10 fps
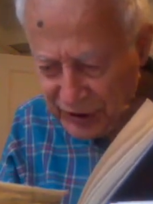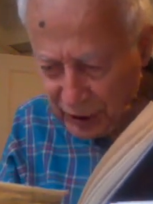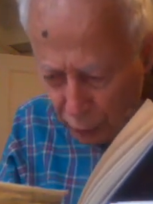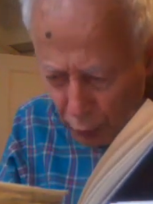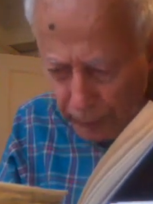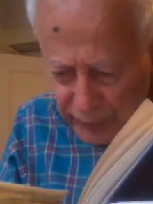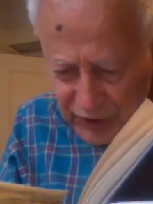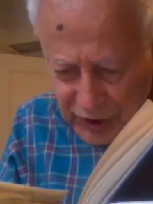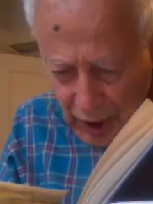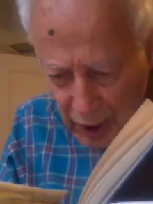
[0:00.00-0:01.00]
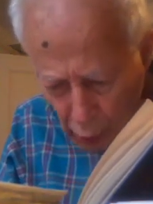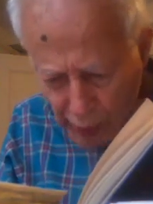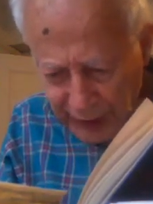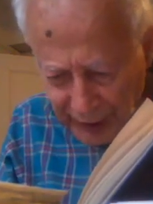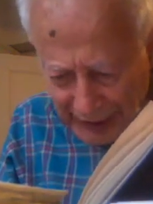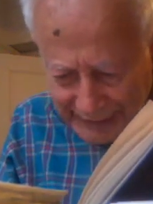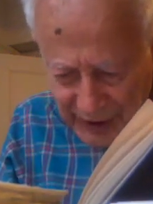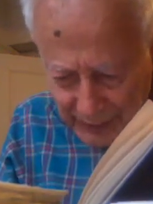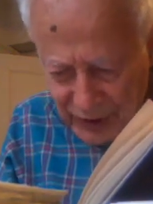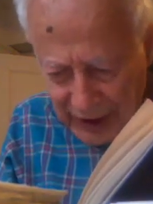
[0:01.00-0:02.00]
groups organized
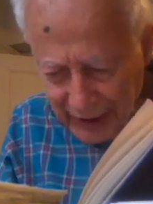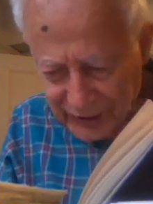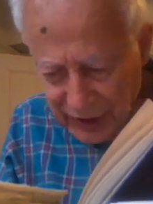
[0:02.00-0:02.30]
themselves